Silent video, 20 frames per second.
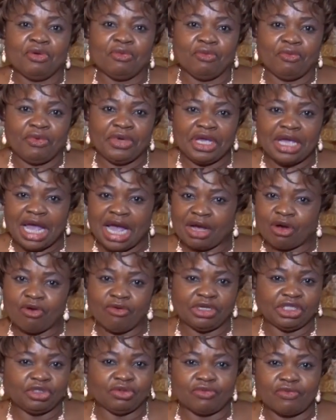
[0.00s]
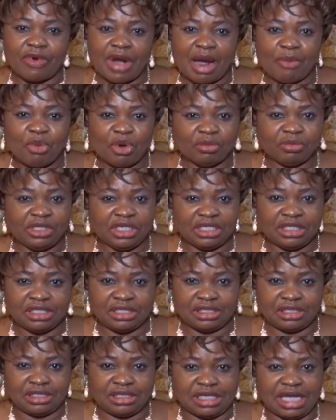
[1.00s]
we are going to wrap up this
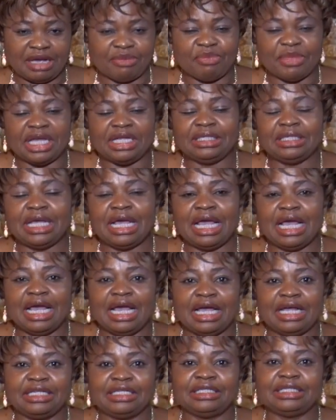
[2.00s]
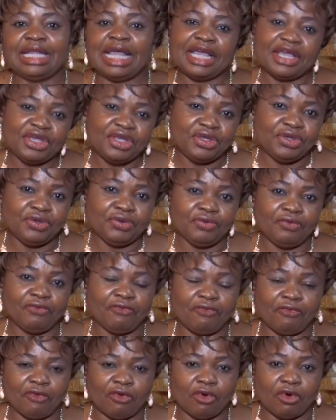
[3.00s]
segment, and thank you
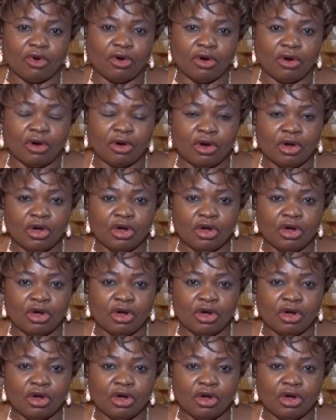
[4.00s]
for